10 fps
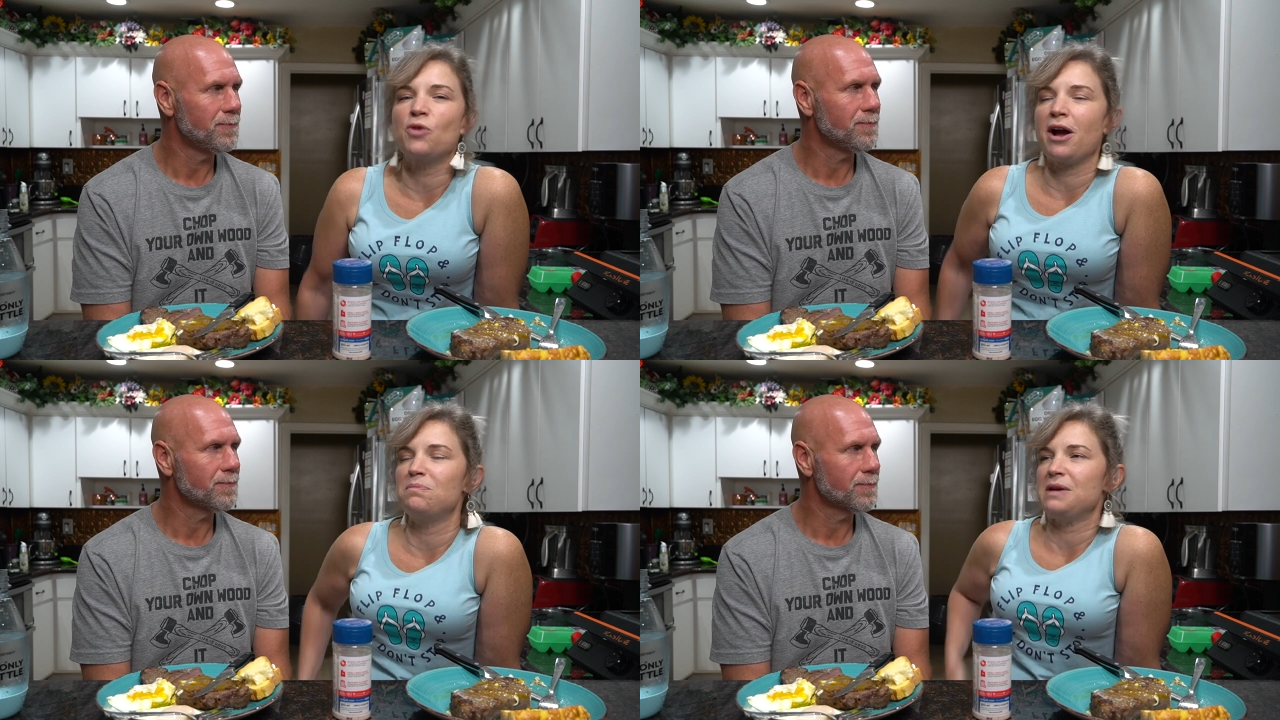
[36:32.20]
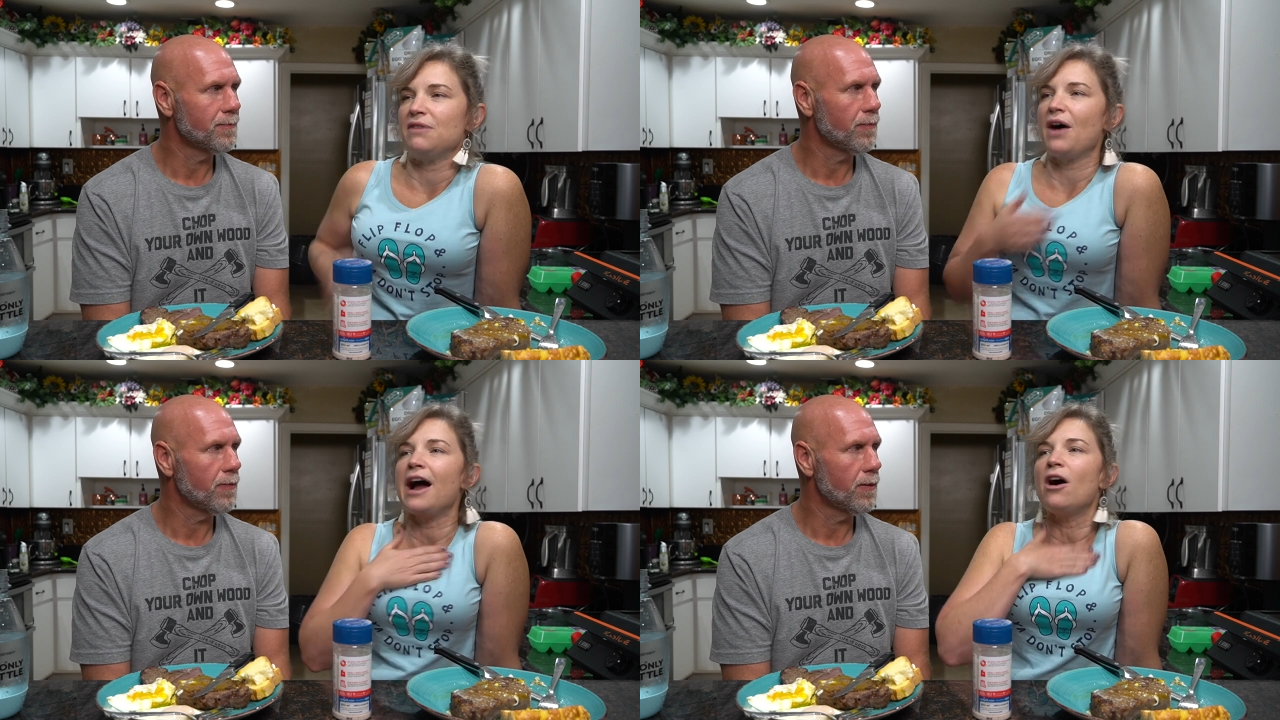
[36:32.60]
Speaker 1: ground beef.
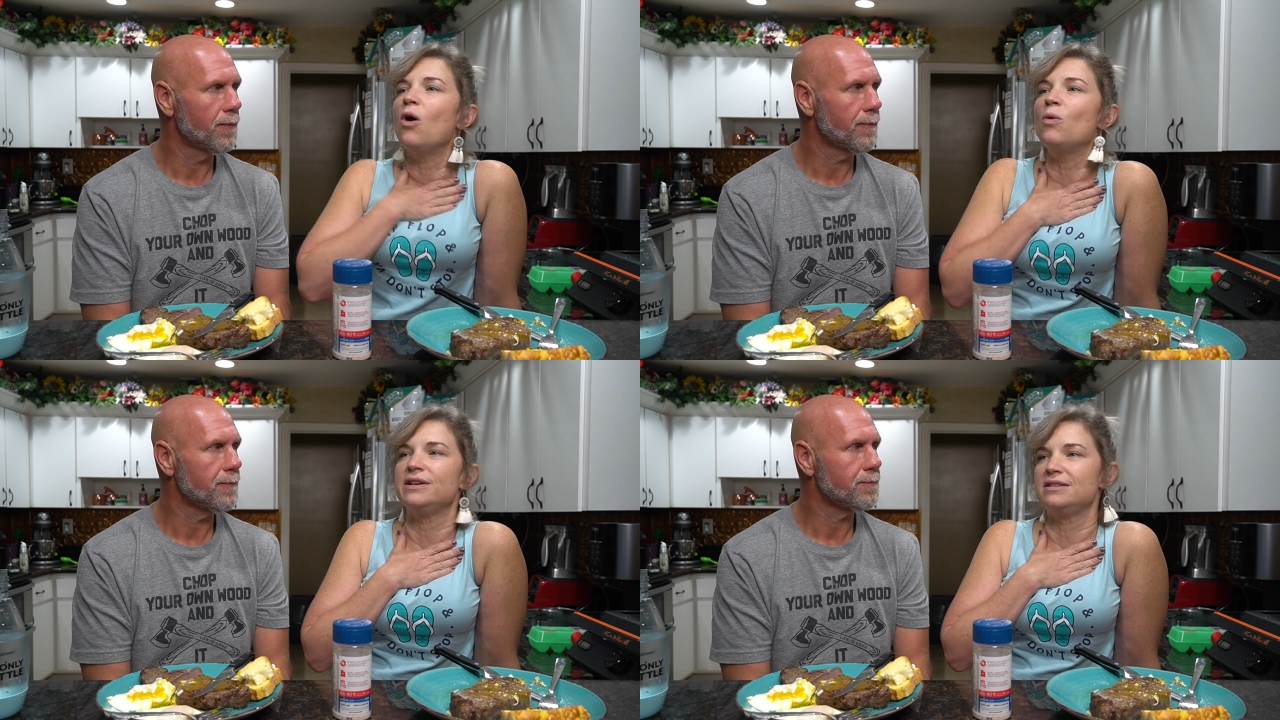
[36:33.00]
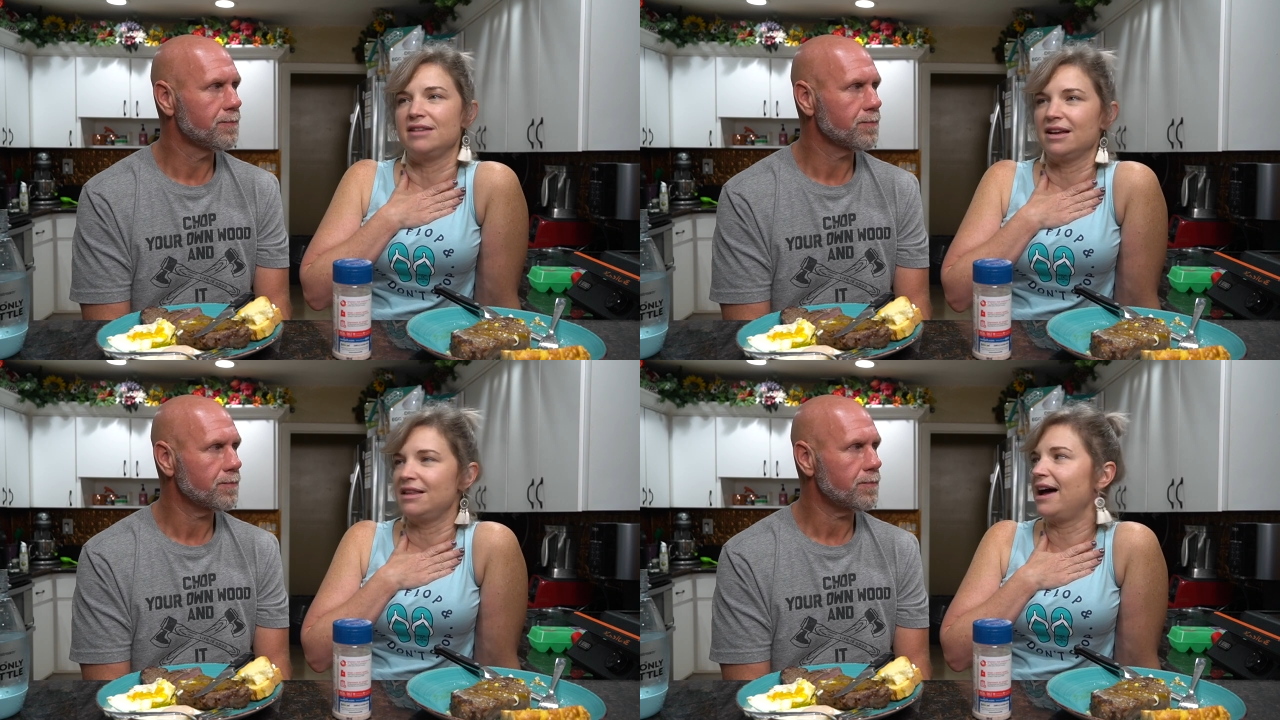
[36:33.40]
I always
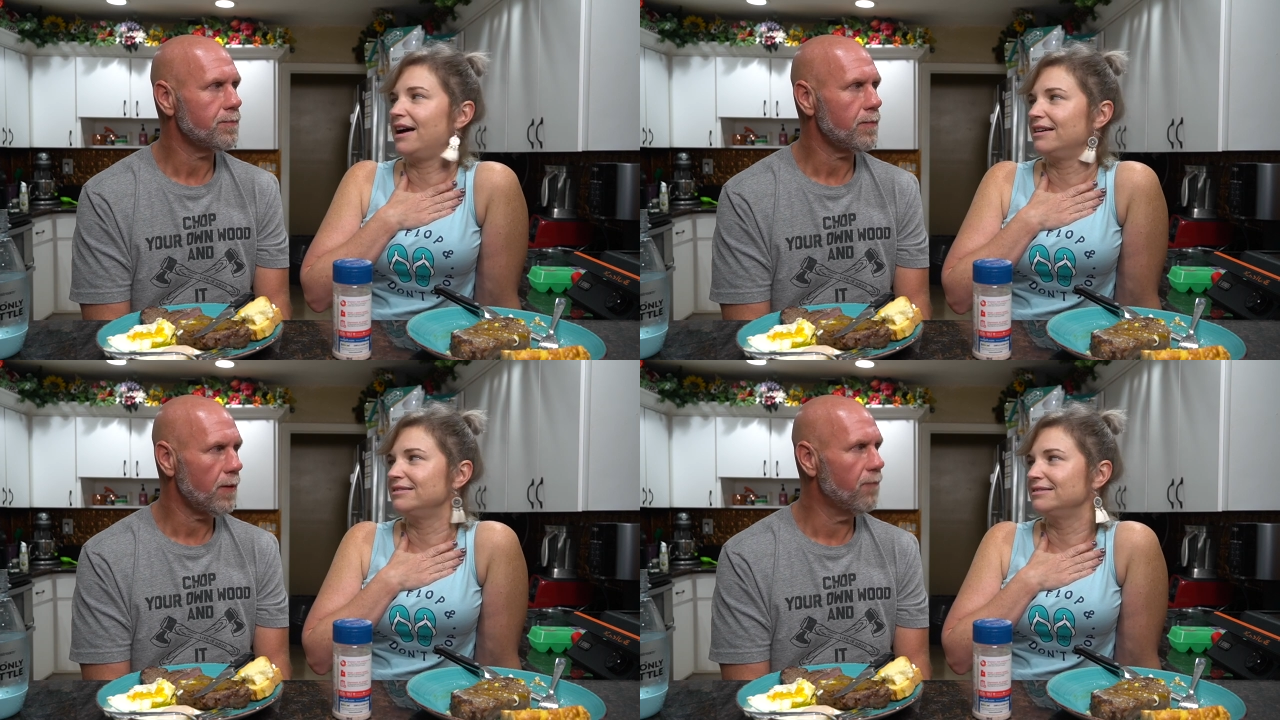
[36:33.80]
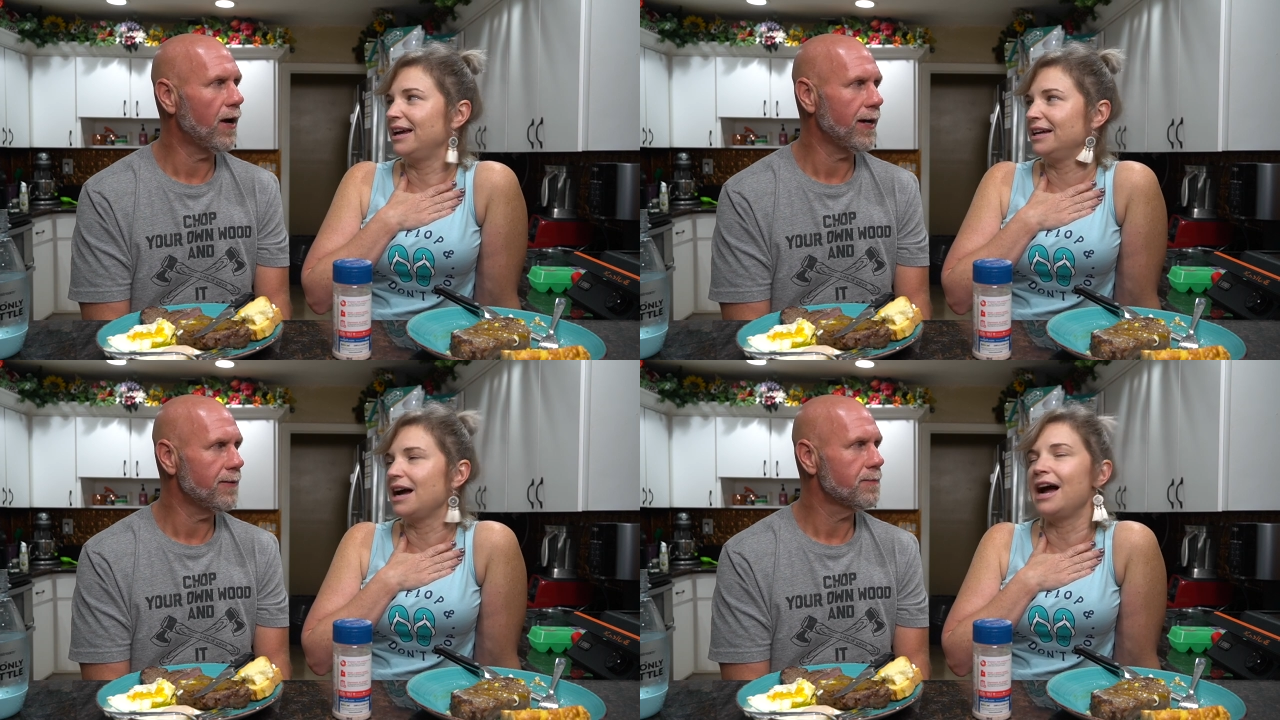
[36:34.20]
think that.
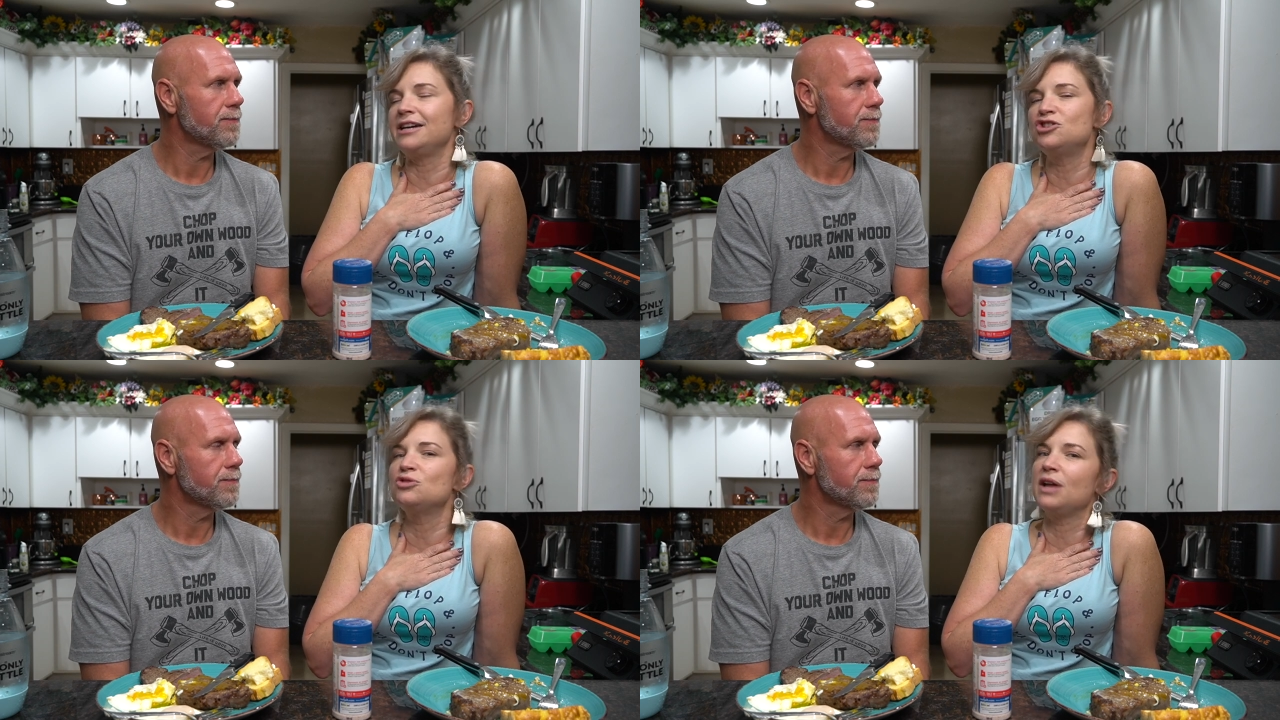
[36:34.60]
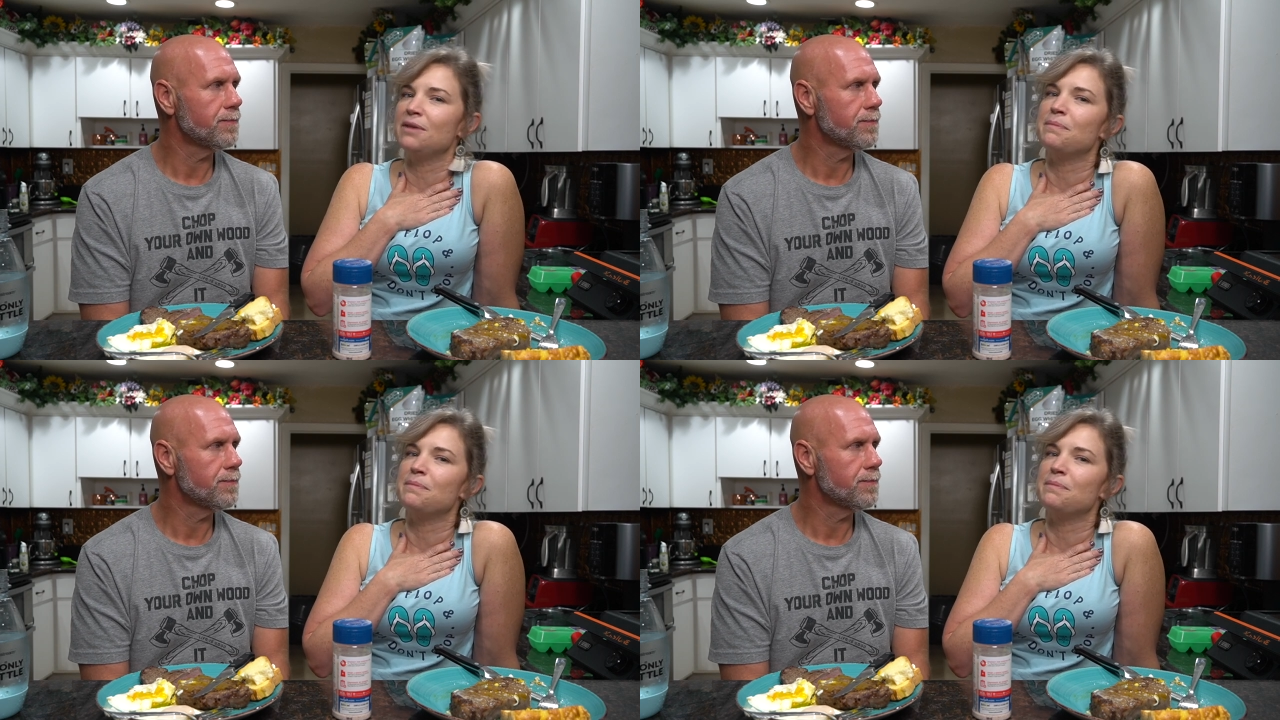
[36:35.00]
Right. Like, I do like